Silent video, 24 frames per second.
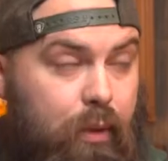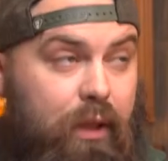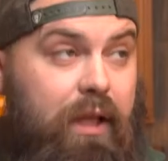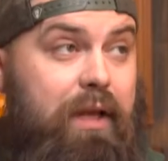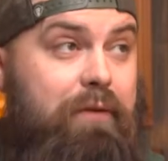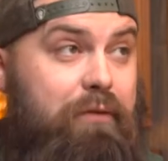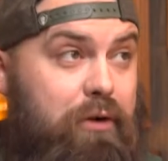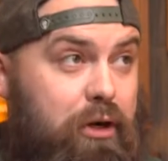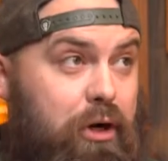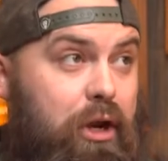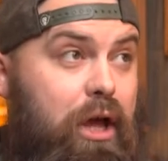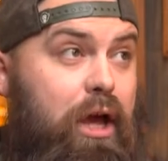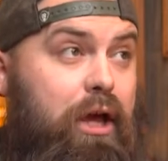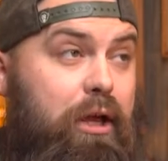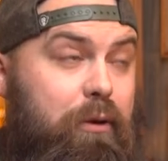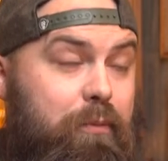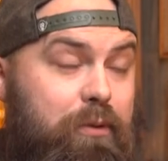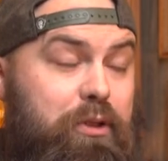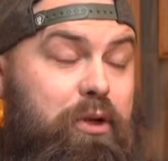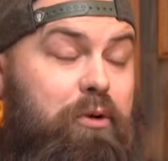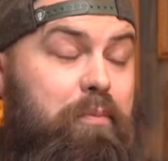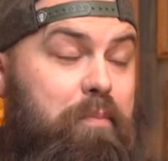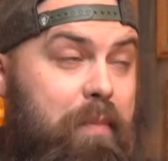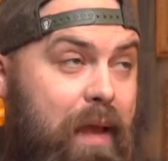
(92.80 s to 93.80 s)
Believe it or not, it
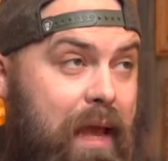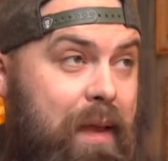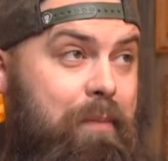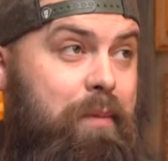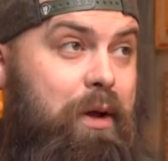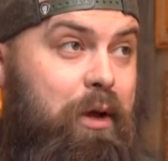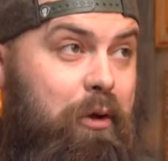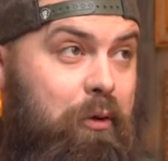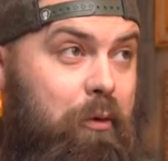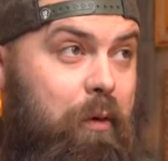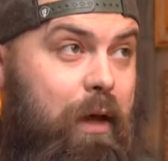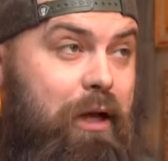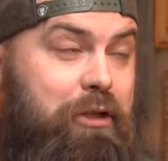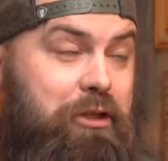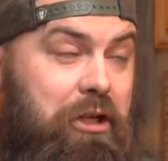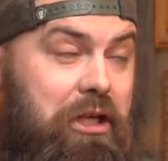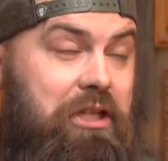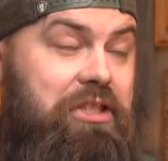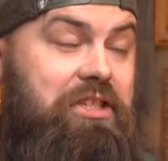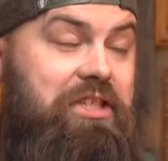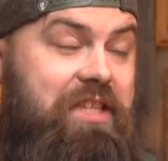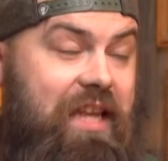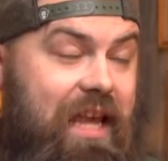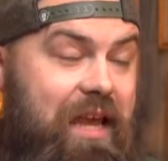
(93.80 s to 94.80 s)
was your mamaw who
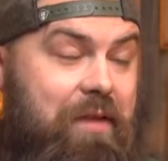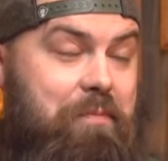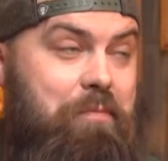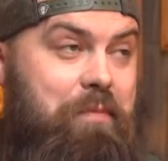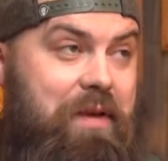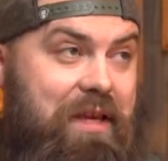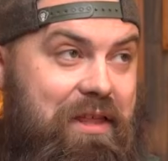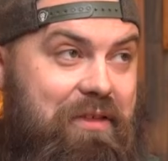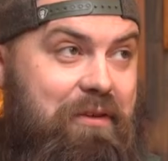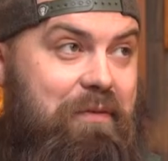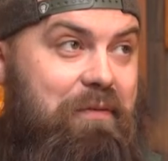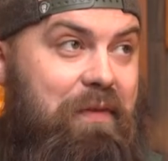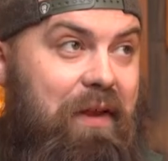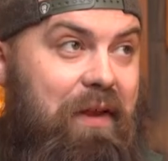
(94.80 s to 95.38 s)
actually sent me the